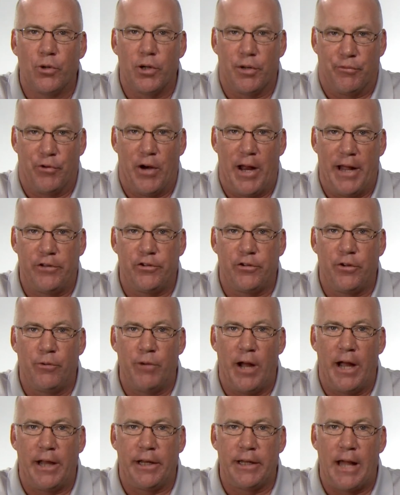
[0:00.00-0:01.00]
de France
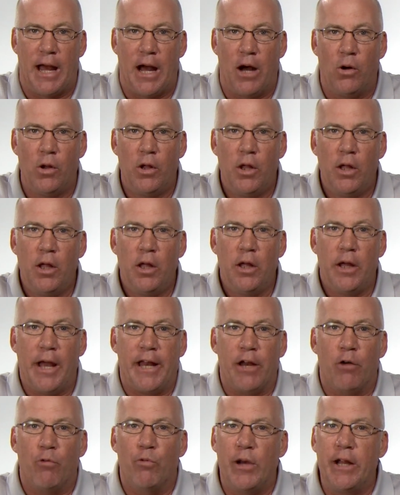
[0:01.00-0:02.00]
right now.
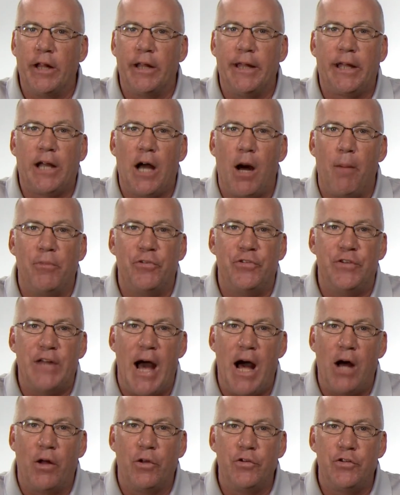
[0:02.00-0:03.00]
And it really comes
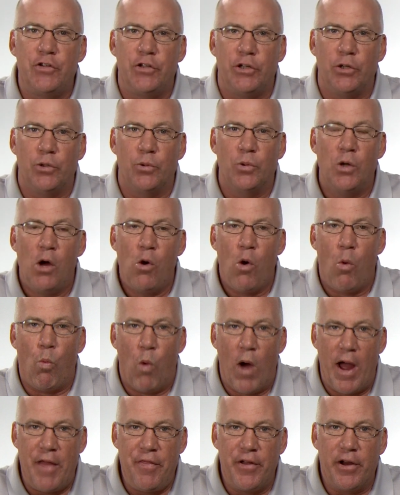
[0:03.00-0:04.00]
down to
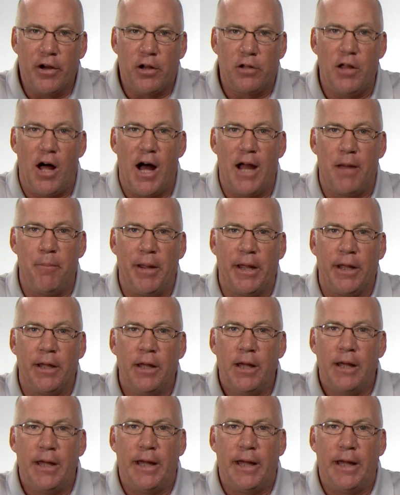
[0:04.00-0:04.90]
when they're climbing.